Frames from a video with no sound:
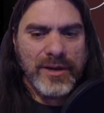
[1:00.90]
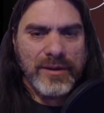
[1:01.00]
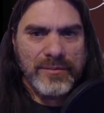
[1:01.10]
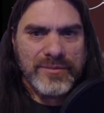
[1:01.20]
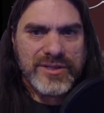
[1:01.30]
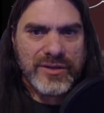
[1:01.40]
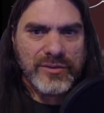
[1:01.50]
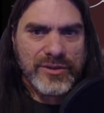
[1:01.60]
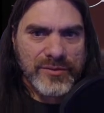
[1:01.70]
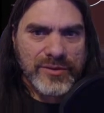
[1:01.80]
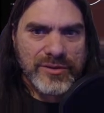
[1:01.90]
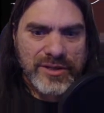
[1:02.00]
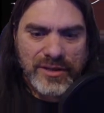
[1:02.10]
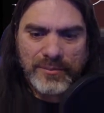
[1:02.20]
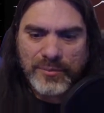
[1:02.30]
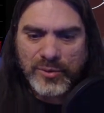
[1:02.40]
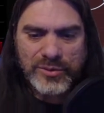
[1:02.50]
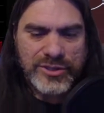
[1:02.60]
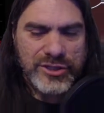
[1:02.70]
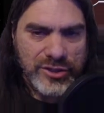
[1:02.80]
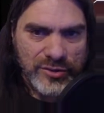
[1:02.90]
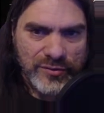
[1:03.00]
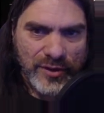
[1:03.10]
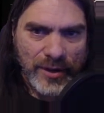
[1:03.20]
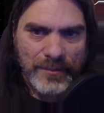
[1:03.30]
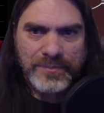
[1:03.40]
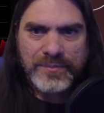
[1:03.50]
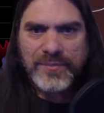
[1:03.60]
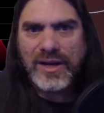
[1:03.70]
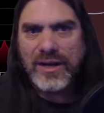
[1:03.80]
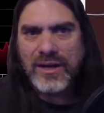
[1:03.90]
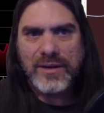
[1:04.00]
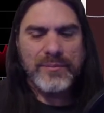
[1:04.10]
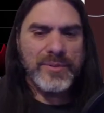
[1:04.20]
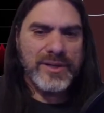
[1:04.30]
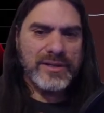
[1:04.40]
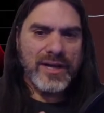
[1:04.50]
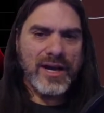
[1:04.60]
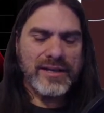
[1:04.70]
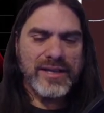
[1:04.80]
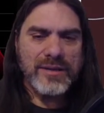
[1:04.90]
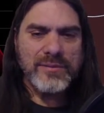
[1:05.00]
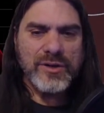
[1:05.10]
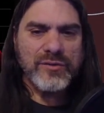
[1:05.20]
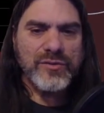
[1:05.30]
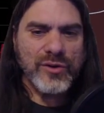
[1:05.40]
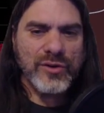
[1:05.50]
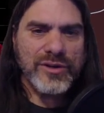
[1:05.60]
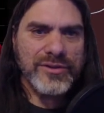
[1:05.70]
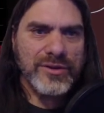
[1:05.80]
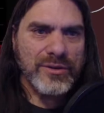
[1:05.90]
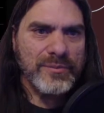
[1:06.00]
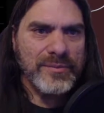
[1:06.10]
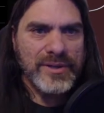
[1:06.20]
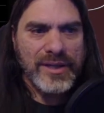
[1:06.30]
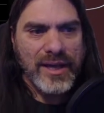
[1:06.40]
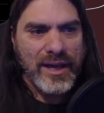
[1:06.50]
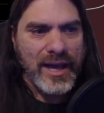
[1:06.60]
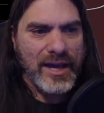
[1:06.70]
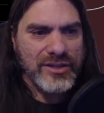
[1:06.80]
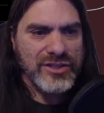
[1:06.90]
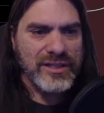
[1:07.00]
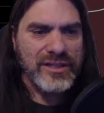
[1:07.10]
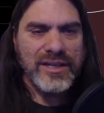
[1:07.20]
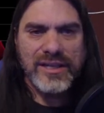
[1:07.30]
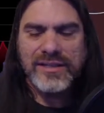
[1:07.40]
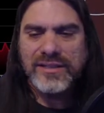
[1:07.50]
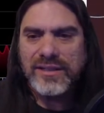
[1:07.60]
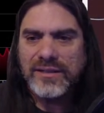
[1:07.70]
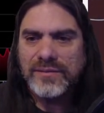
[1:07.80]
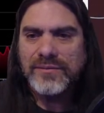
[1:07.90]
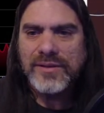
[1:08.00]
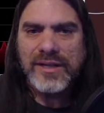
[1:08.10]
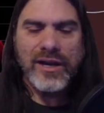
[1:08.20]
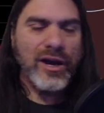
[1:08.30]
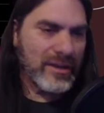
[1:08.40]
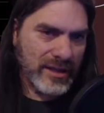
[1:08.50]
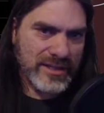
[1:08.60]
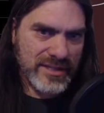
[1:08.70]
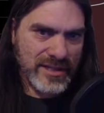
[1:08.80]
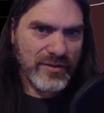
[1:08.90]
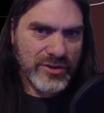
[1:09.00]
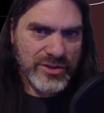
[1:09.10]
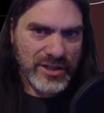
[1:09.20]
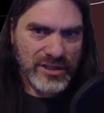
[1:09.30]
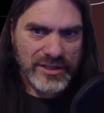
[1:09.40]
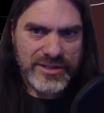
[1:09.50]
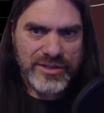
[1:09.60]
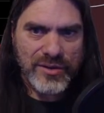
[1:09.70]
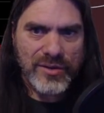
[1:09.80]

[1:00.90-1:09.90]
several different pools to choose from, but I came here for Ethereum hashing, and like I said, I've also done Callisto.